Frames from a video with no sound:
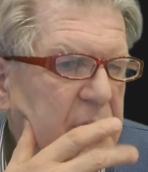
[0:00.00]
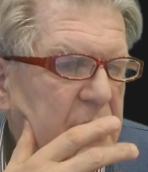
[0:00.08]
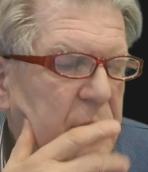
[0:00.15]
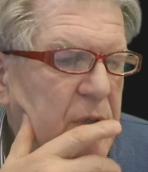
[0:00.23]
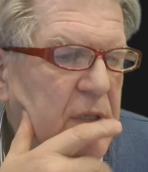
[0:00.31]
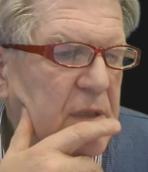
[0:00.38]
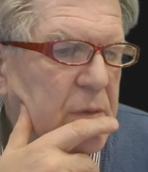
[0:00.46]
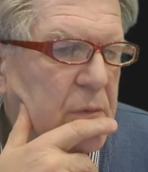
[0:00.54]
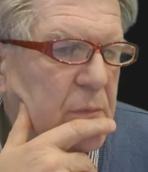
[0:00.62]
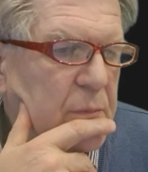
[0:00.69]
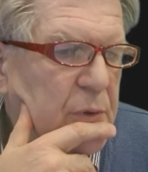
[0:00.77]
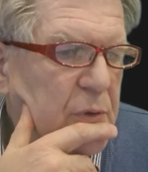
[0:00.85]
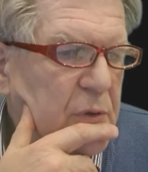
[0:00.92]
You can
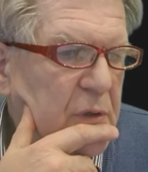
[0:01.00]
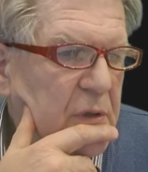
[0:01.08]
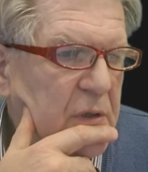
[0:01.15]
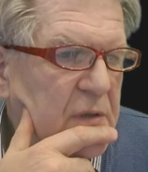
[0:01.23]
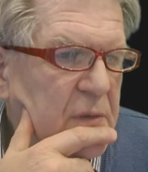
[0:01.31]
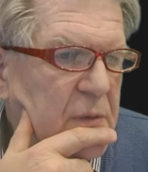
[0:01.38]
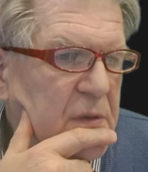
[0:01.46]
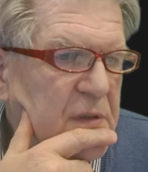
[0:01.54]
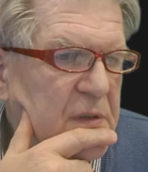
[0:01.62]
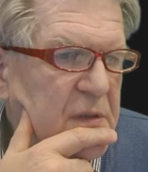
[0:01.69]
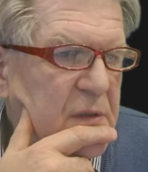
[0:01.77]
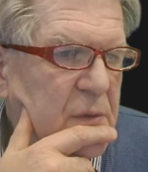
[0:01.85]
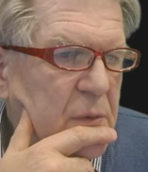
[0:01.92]
put the resources
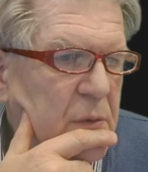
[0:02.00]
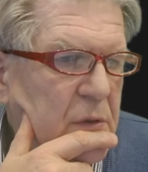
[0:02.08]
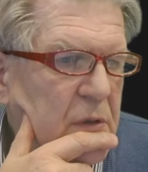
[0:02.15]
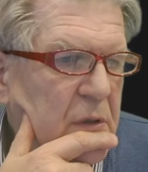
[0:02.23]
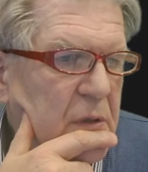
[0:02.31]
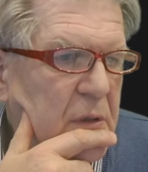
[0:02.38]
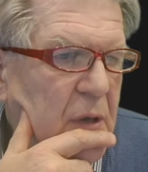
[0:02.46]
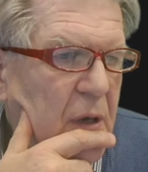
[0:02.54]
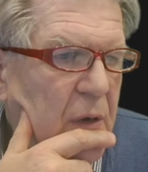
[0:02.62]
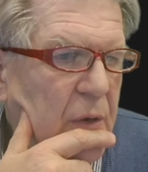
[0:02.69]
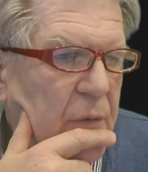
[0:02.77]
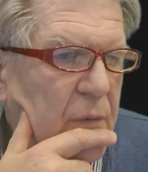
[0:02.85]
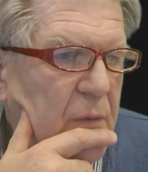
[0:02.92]
in order how
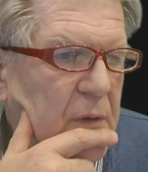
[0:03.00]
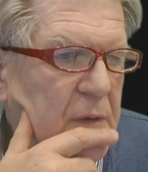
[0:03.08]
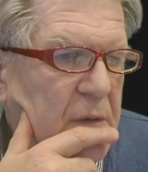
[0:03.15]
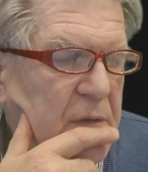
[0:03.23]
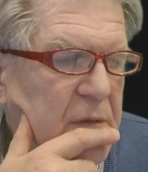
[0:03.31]
you want.